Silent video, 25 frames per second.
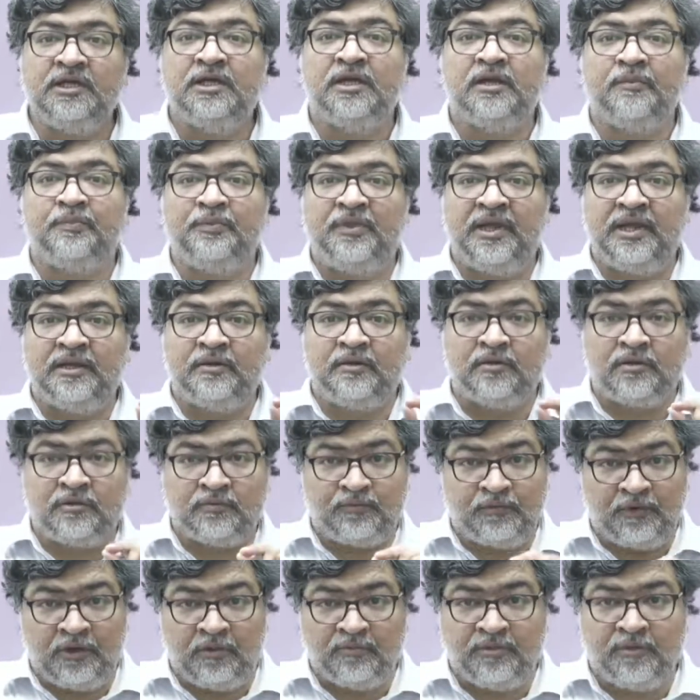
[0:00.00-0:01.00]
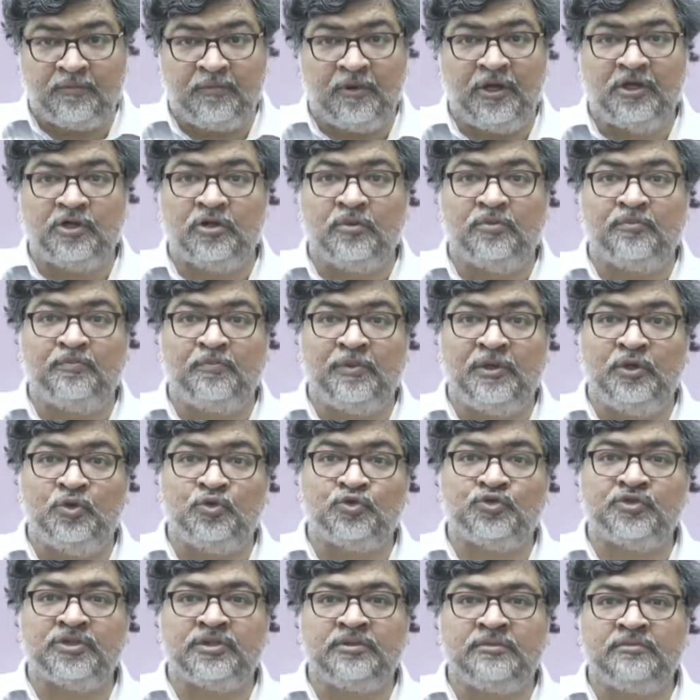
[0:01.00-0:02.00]
then from the point of
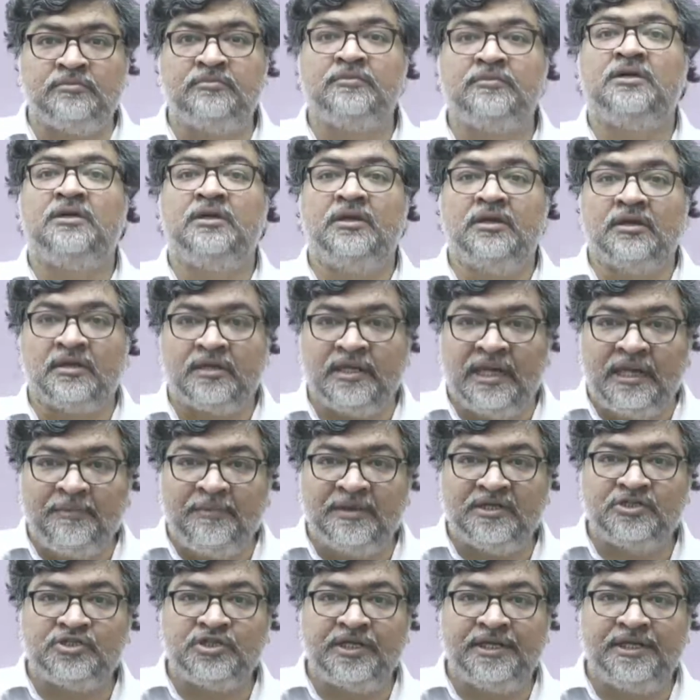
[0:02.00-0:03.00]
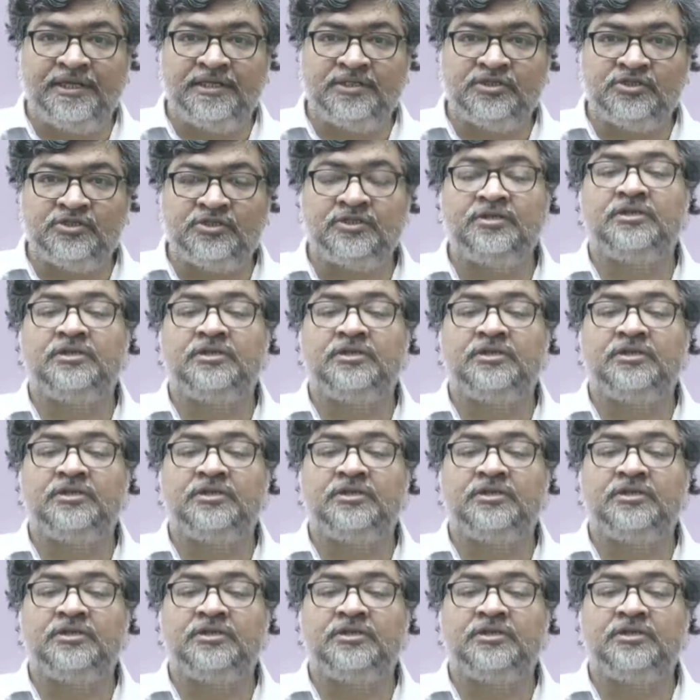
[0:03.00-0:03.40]
pollution, climate change,